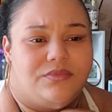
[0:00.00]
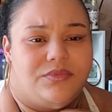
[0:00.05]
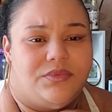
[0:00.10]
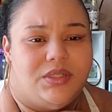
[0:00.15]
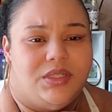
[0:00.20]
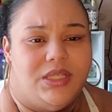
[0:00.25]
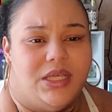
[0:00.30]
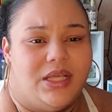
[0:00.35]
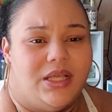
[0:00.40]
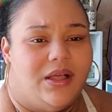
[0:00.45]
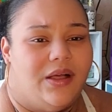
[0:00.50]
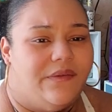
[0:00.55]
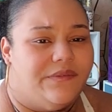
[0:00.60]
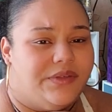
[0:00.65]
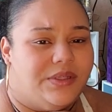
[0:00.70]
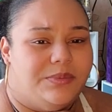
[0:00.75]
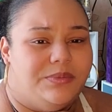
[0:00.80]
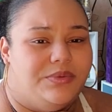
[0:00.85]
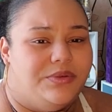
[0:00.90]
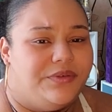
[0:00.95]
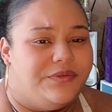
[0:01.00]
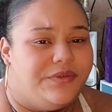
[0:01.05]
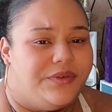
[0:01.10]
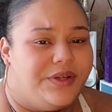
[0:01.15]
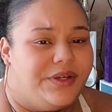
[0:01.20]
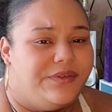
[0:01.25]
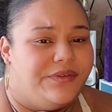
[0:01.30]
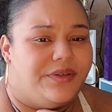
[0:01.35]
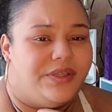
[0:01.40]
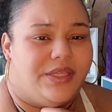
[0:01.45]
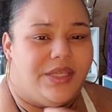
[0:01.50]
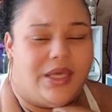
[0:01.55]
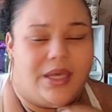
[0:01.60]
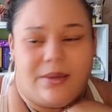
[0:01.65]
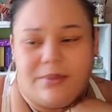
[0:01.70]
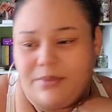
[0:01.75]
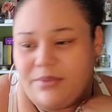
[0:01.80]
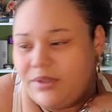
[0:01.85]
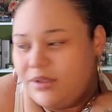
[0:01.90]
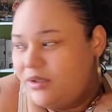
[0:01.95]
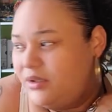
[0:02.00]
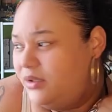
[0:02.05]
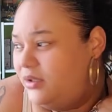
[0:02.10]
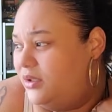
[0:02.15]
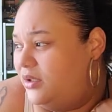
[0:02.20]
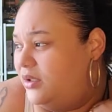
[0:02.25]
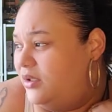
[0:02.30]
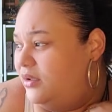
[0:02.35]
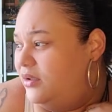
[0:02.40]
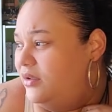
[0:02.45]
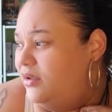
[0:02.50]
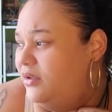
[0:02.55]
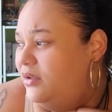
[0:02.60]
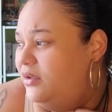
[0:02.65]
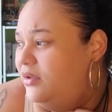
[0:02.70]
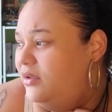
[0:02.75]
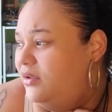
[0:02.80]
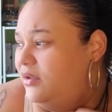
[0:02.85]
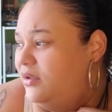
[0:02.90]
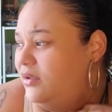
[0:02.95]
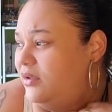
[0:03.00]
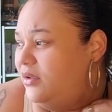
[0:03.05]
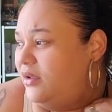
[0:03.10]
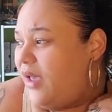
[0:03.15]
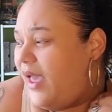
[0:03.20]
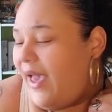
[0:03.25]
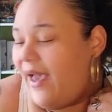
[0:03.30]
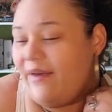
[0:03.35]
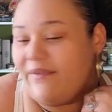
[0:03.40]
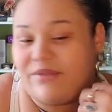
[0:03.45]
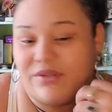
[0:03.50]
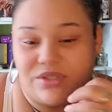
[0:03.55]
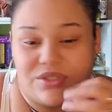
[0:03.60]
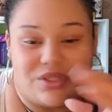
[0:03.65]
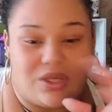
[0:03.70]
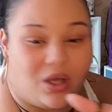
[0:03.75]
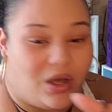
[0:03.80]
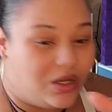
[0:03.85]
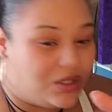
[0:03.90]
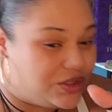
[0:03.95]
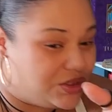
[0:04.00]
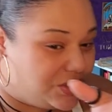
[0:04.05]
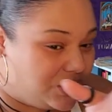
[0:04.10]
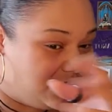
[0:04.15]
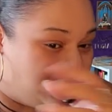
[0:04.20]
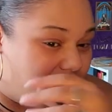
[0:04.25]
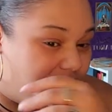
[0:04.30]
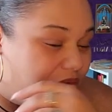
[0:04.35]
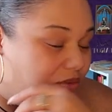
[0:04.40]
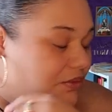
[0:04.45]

Get comfortable in front of a camera, have a talk show,